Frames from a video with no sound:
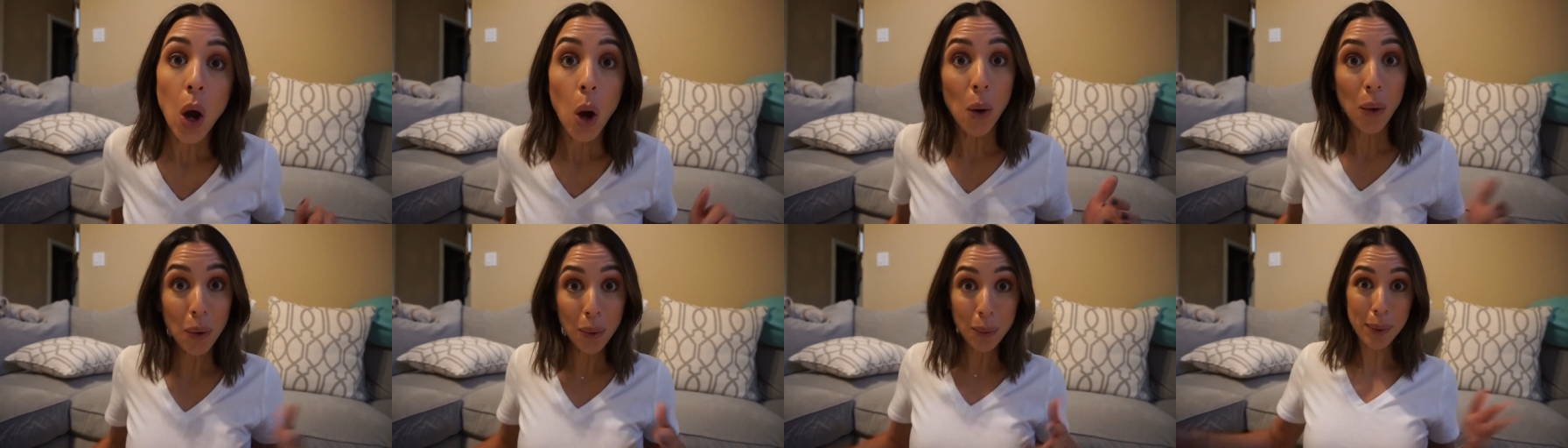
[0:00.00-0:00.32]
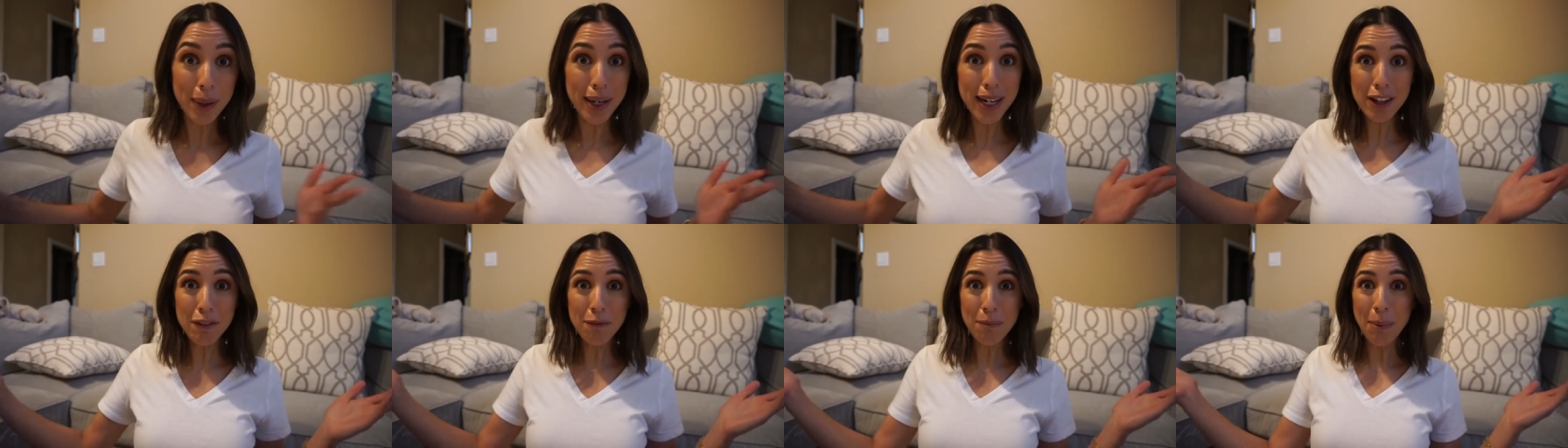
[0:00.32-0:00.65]
Or
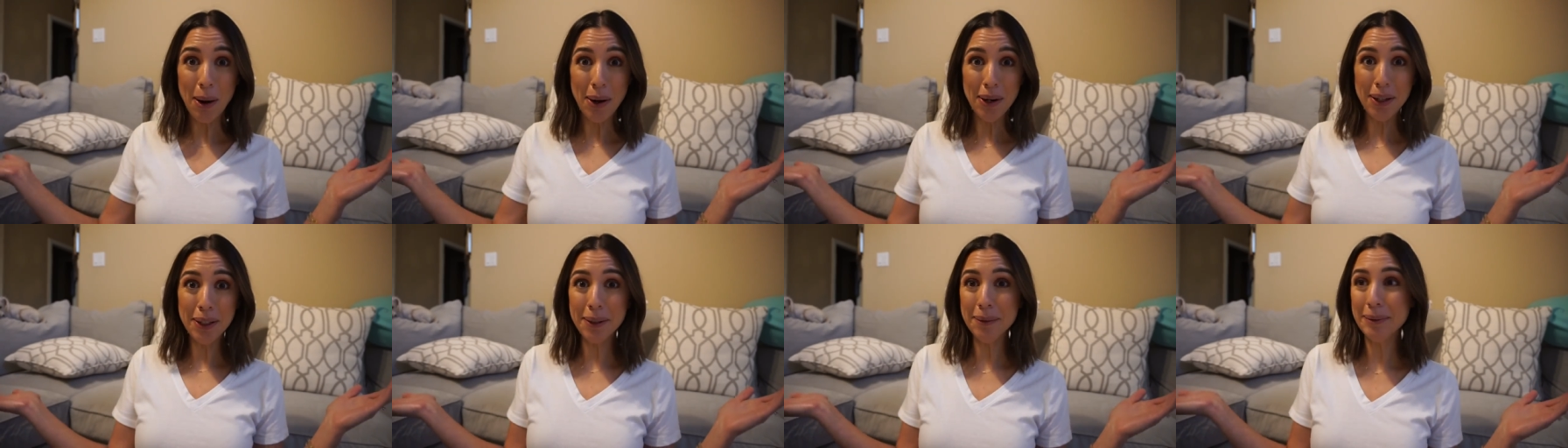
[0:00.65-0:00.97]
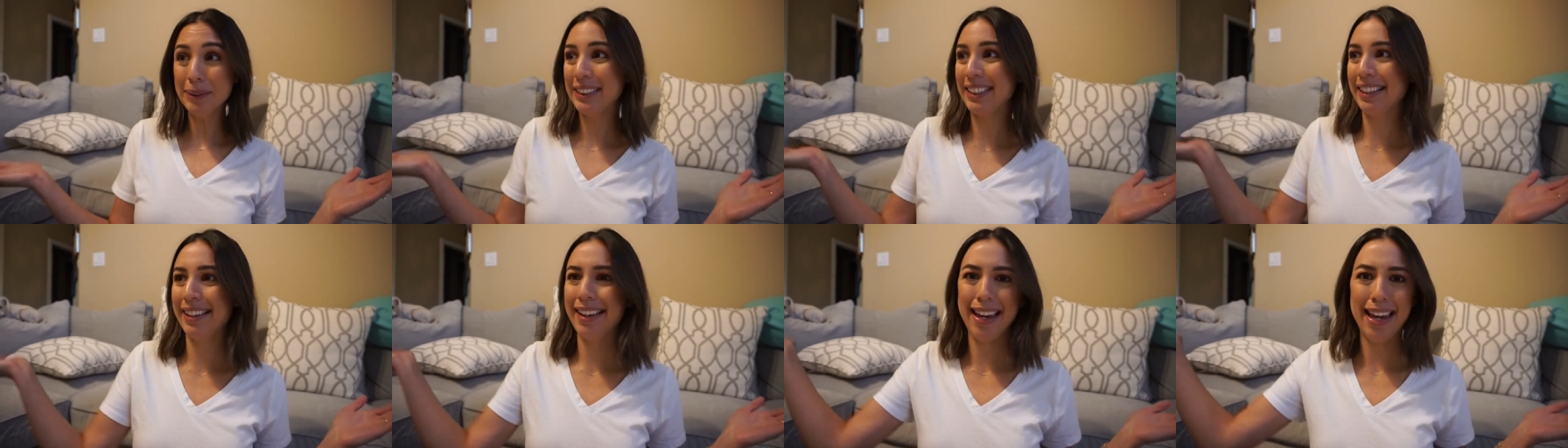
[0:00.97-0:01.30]
what if Parker
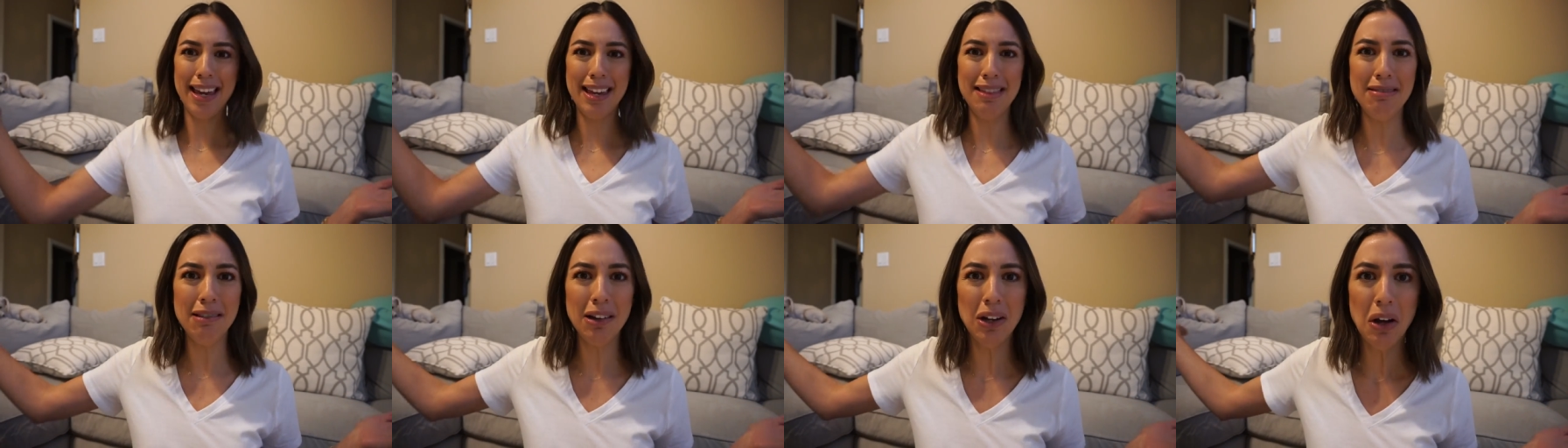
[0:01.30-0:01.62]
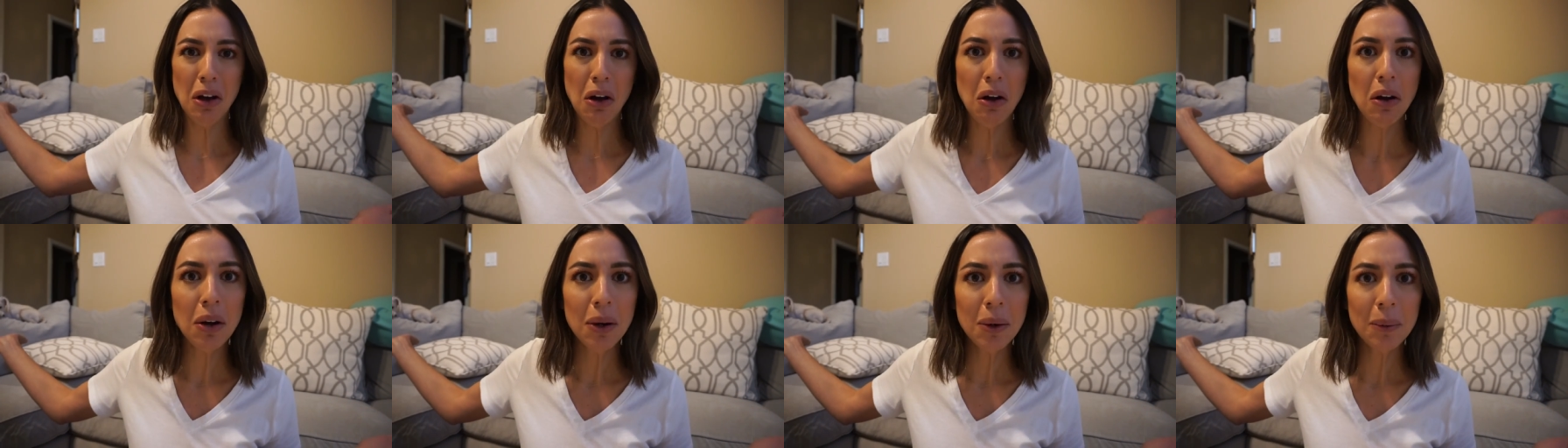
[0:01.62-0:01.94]
was like in the
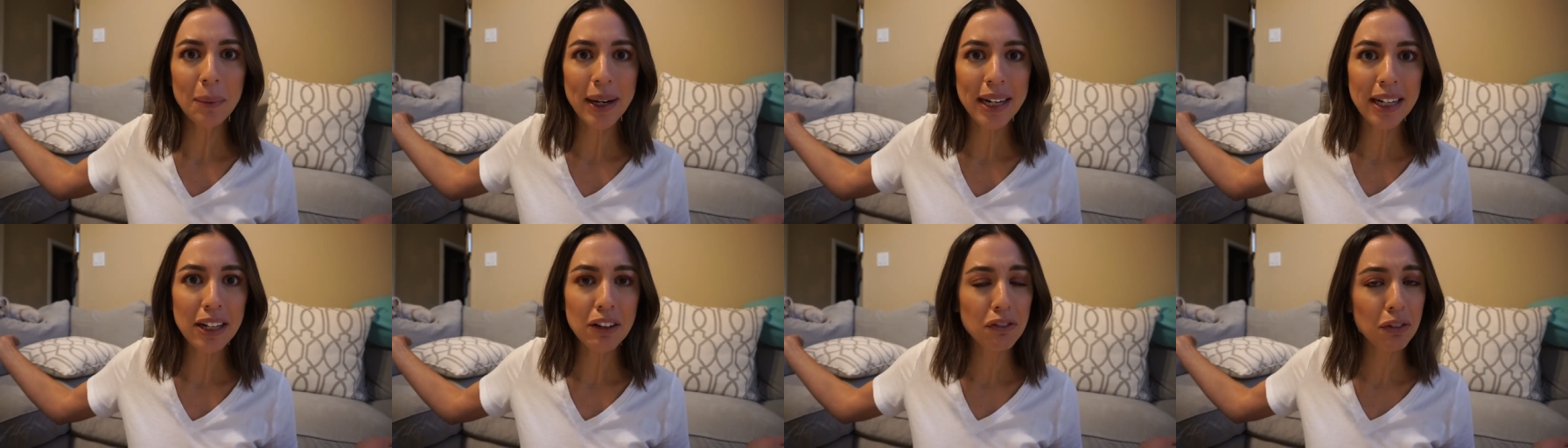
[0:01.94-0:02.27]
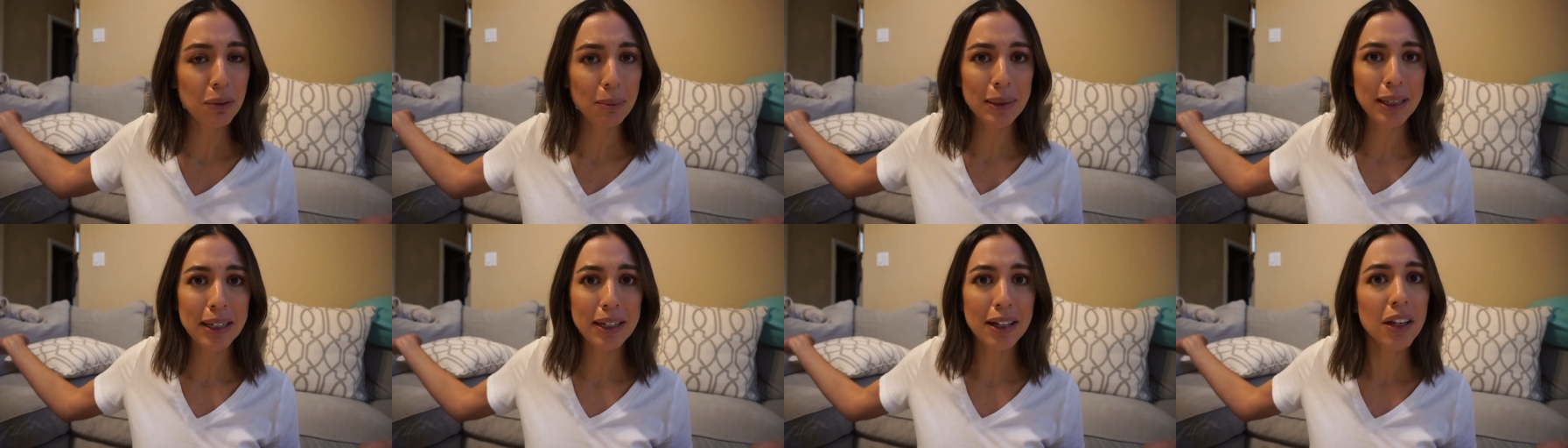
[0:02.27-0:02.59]
car waiting
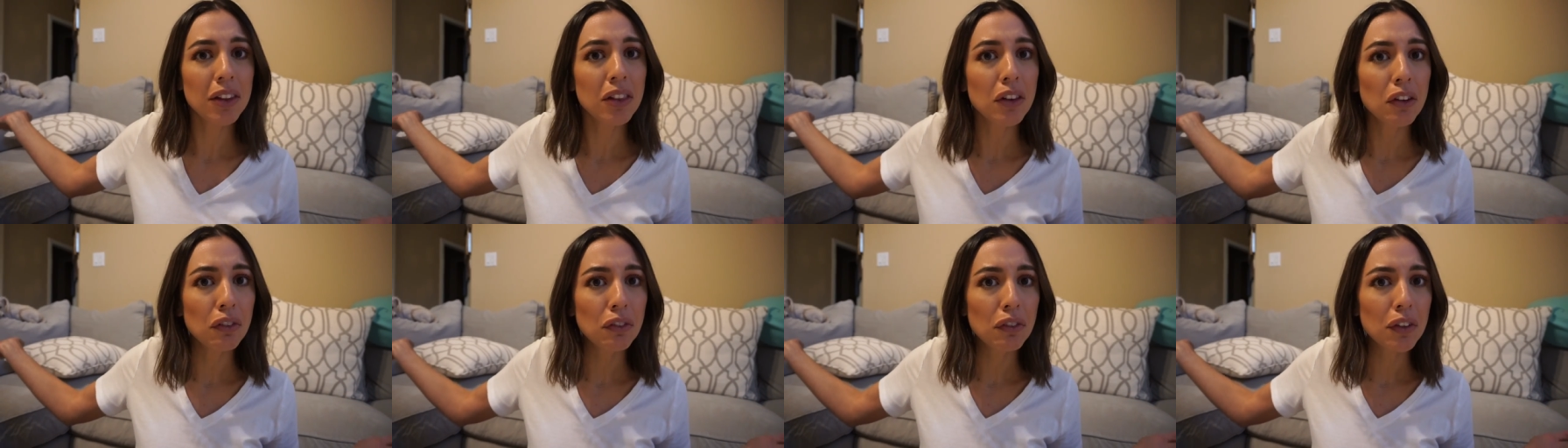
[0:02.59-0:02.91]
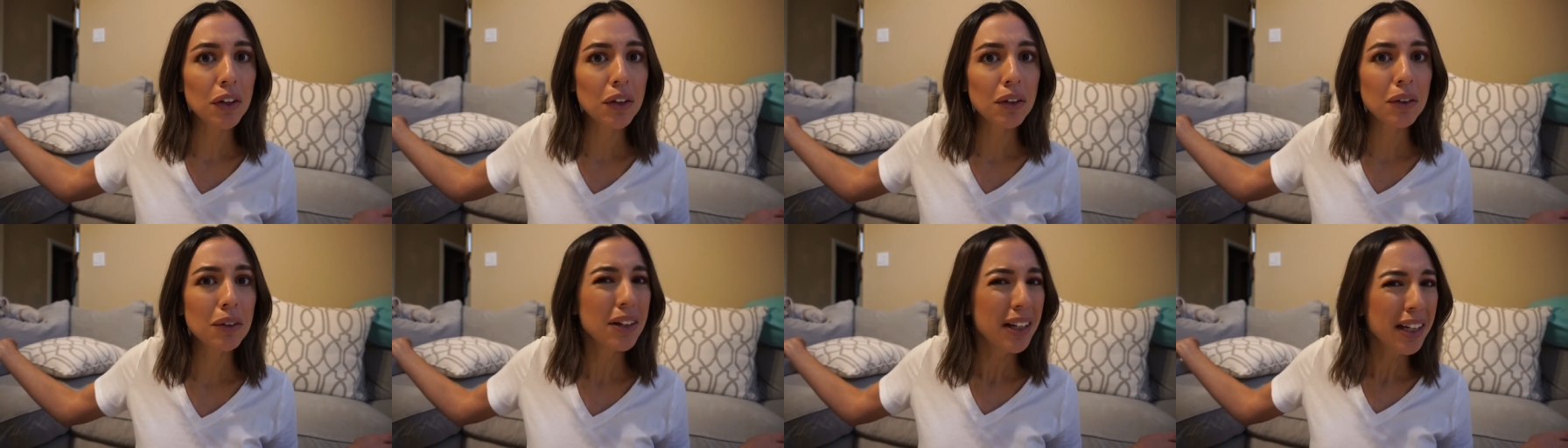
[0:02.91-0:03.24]
for me to get the
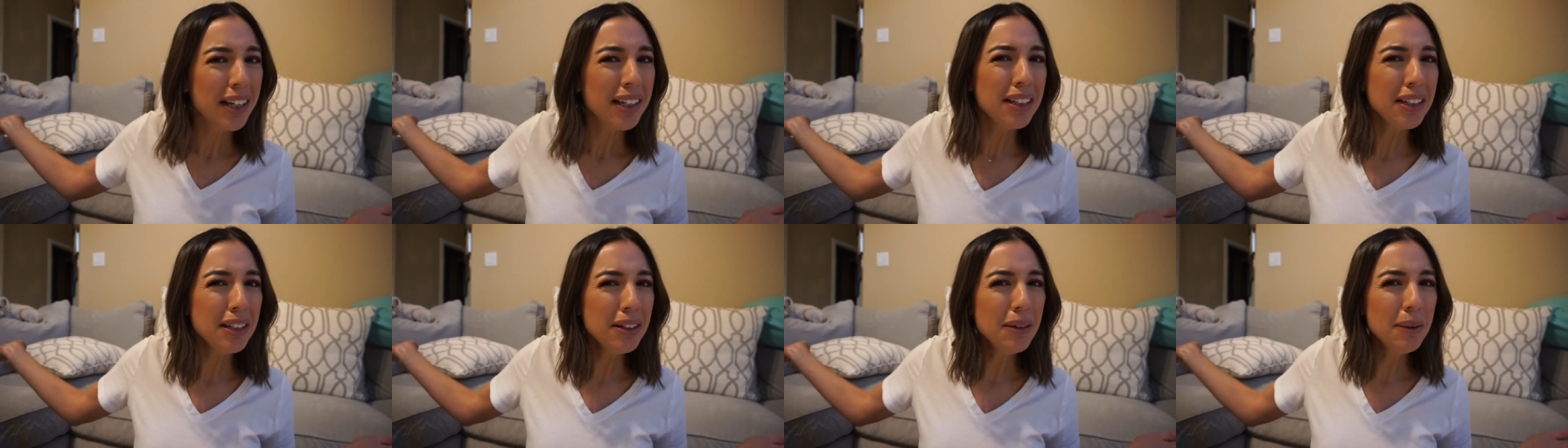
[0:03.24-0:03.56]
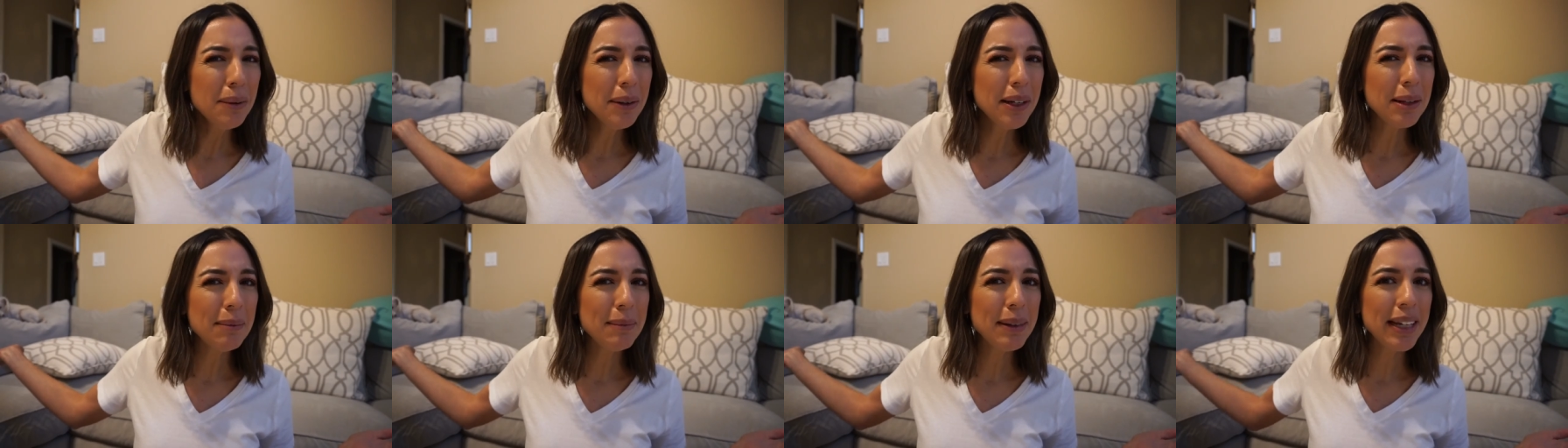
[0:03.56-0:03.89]
food? You know
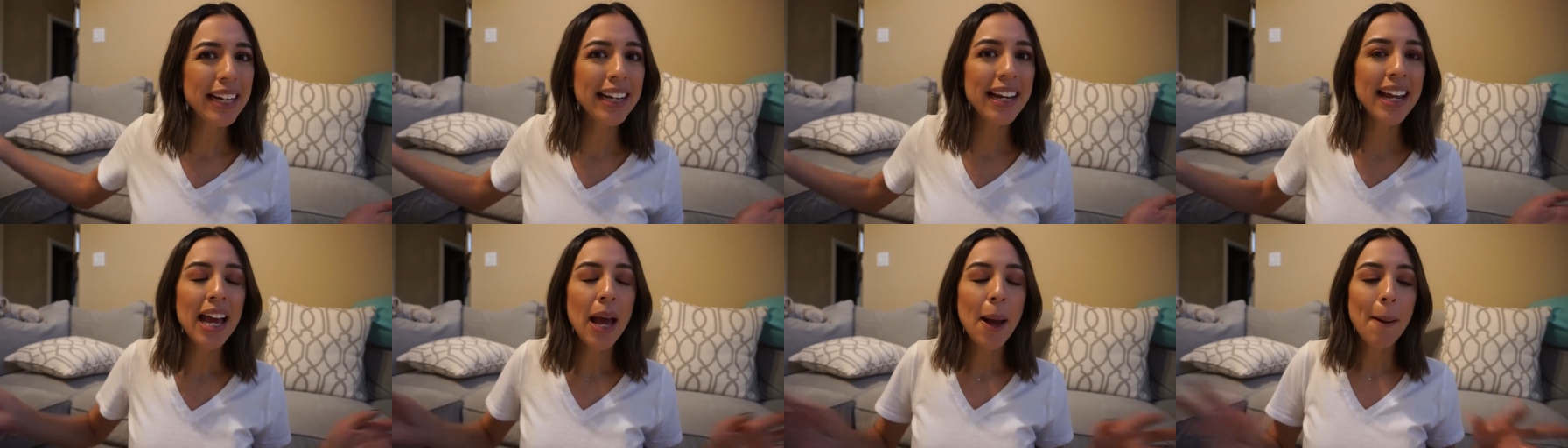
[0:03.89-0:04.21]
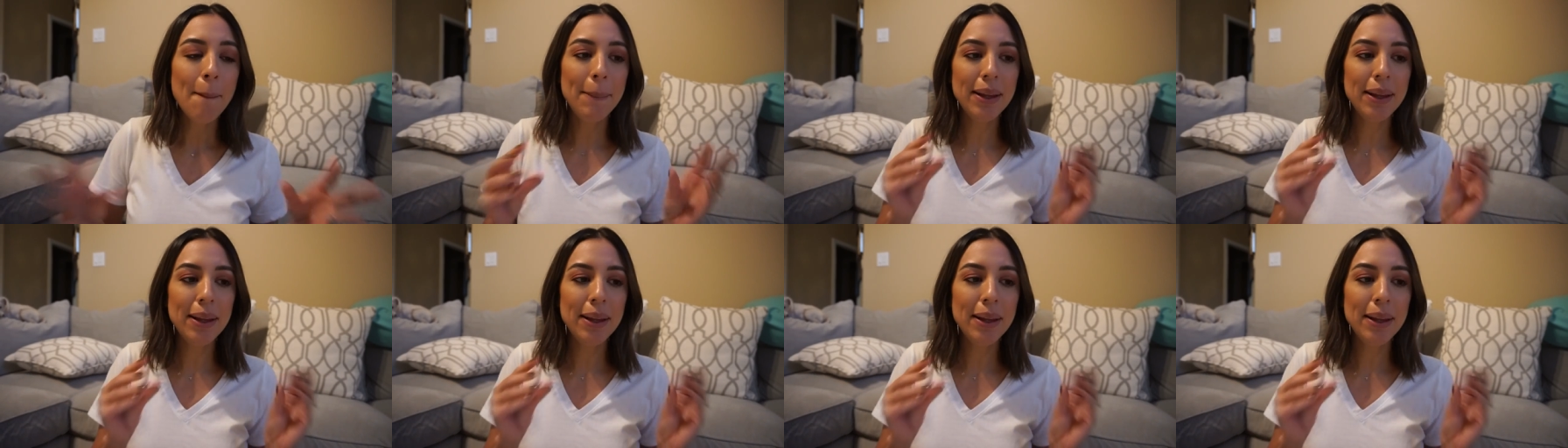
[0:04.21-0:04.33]
what I mean?